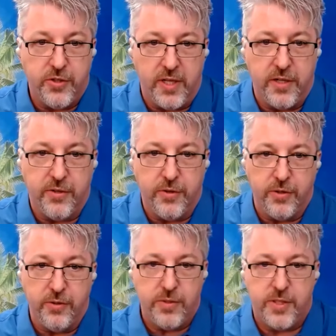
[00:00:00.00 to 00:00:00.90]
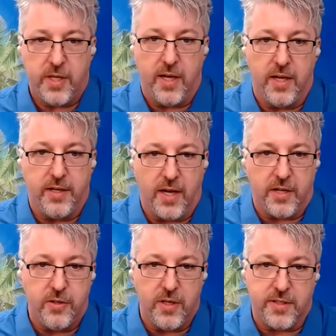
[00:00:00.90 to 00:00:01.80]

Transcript: to introduce uh, Dr.